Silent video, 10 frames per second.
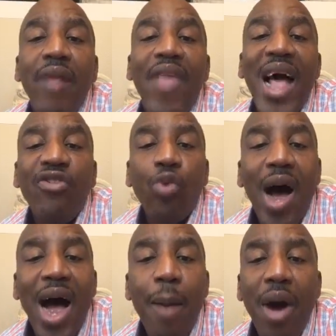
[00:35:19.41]
That's why
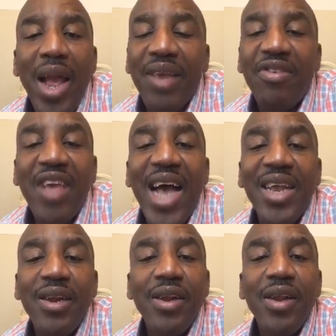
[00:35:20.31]
I'm
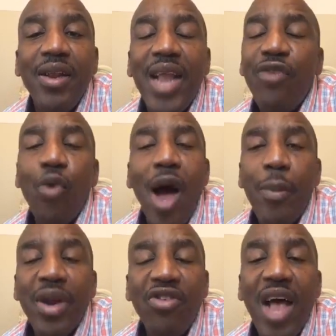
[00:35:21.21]
excited that's why I'm
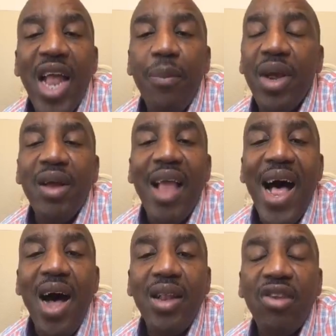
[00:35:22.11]
excited because I
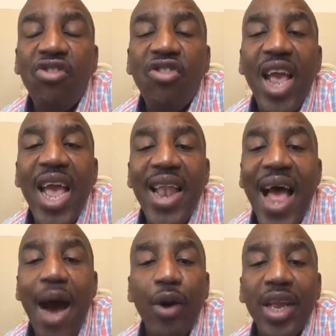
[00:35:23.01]
understand
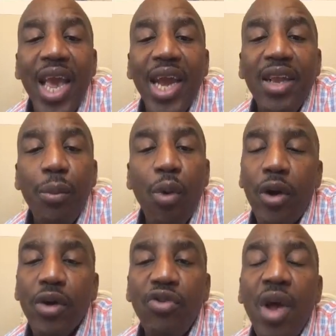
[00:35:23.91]
how a kingdom
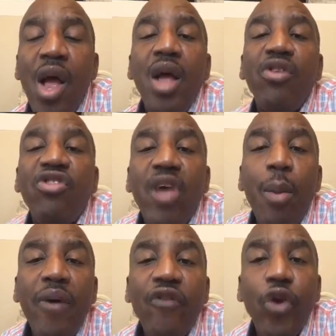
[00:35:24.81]
works.
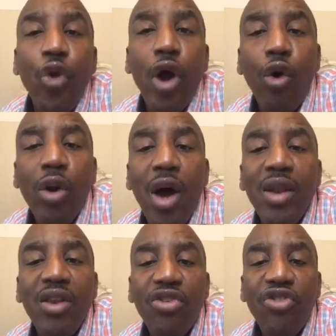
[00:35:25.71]
Some of you don't
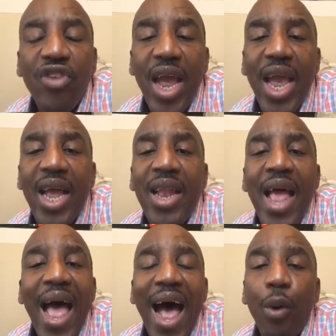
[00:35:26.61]
understand
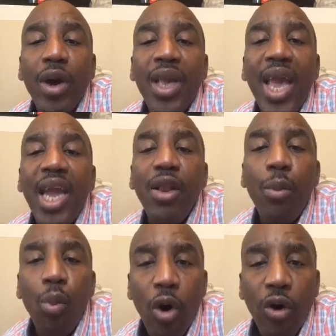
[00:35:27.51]
how a
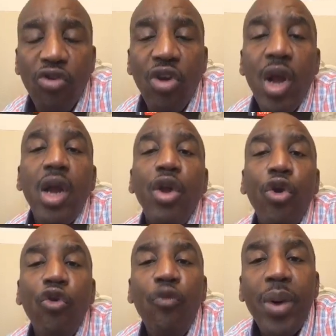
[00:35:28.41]
kingdom works.
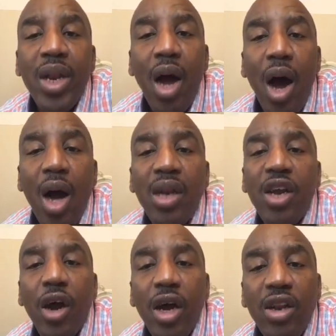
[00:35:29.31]
You've been
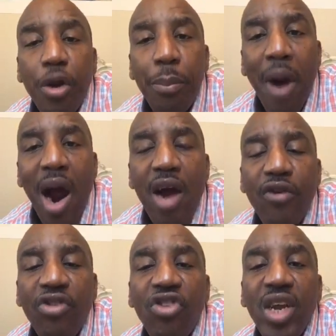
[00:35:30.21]
under a
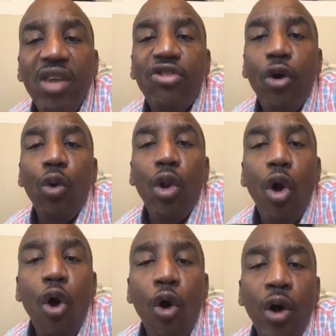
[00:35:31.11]
democracy so
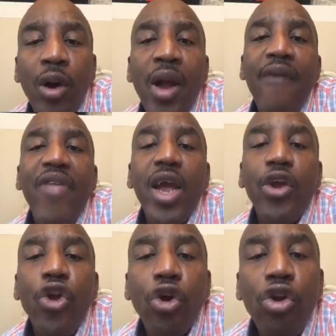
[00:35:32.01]
long that
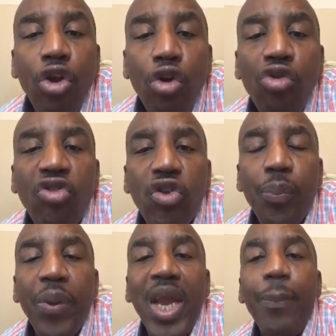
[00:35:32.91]
you're used to
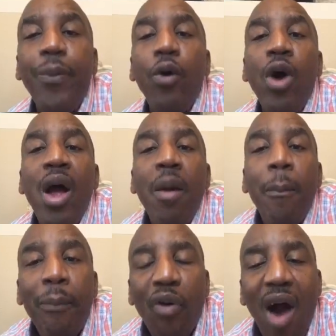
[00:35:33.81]
people
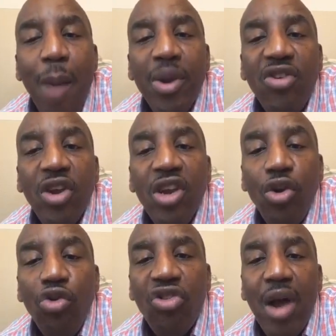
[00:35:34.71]
promising
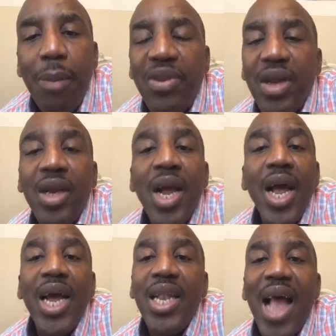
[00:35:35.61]
you something
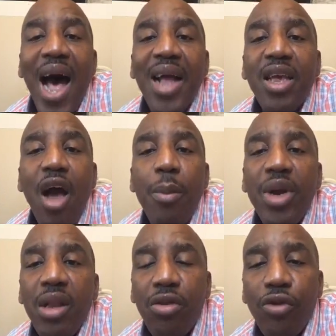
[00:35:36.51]
and not
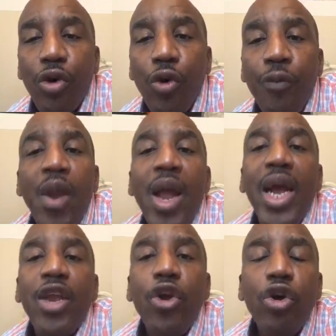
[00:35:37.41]
coming through,
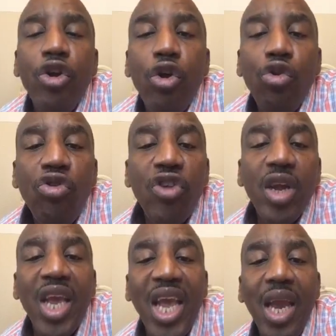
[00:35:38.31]
and you're used to
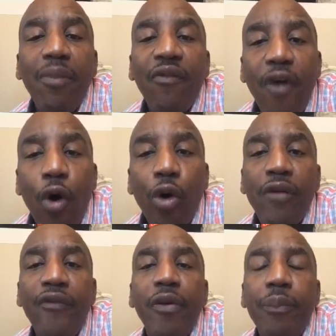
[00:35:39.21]
keep
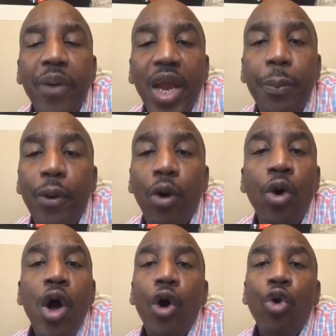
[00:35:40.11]
voting for people
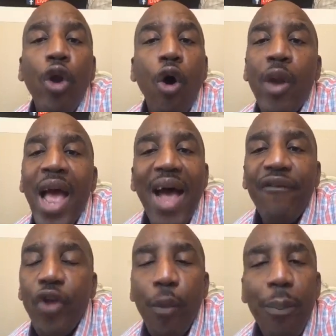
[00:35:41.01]
who don't have
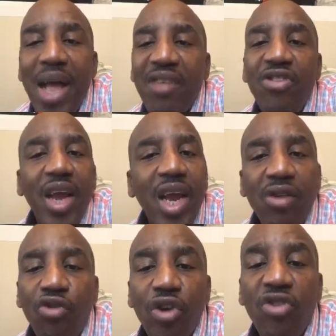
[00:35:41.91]
your best
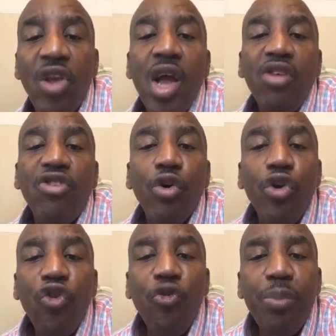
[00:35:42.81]
interest. So
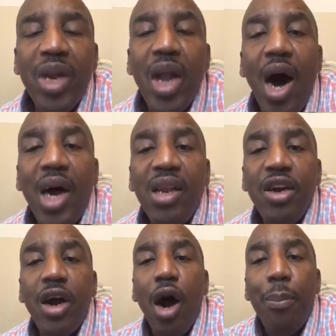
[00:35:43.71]
you've been
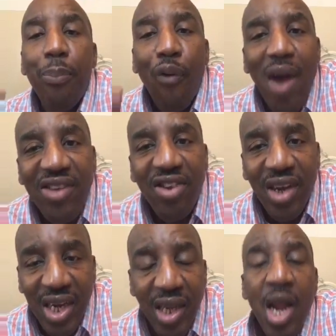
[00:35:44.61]
under a
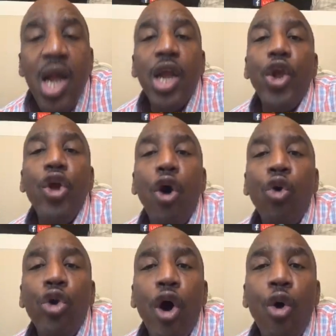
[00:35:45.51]
president you
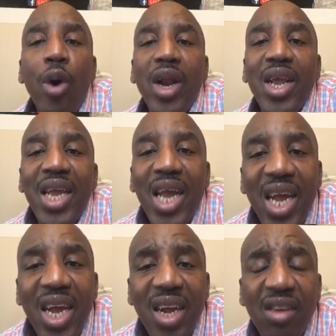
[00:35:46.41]
don't know what it
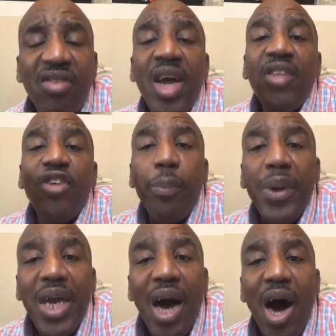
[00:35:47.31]
is to
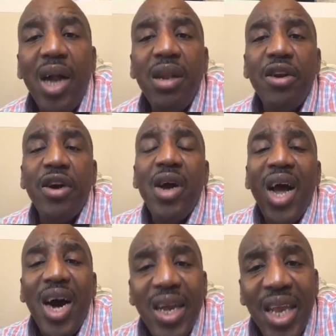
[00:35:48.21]
be under
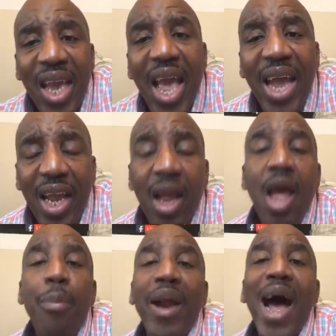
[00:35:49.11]
a king.
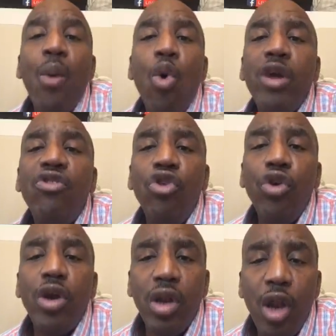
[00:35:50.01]
But I want you
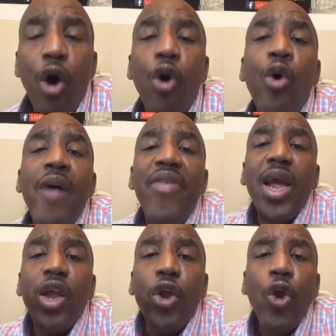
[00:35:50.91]
to know that
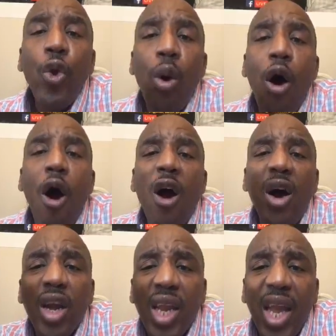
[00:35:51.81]
you are
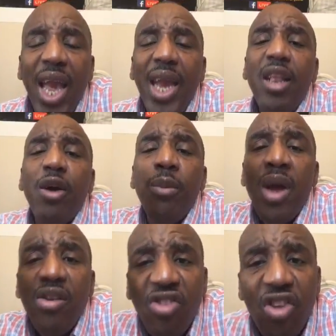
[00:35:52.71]
a kingdom
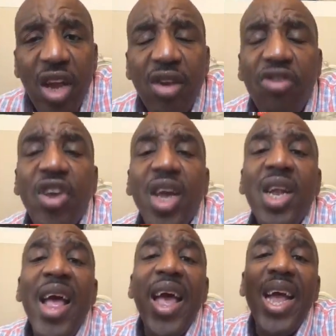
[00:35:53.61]
citizen,
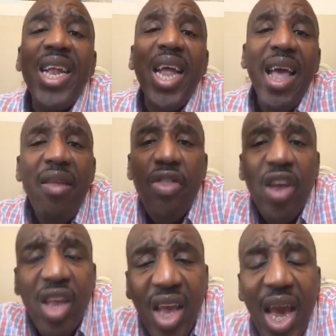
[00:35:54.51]
and in the
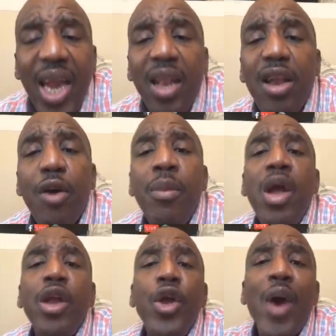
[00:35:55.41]
kingdom,
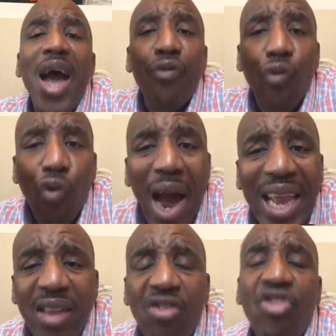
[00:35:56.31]
you have
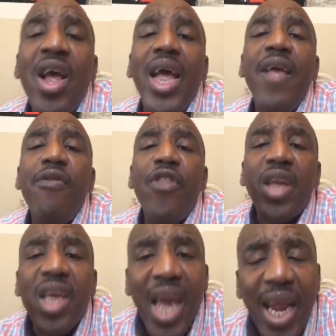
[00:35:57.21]
rights. In the
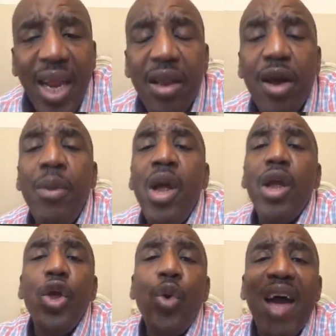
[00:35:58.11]
kingdom,
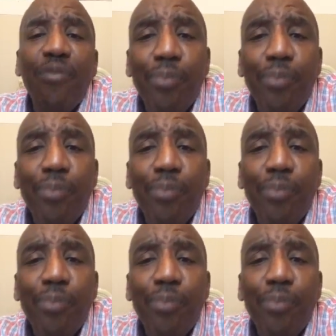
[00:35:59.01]
you have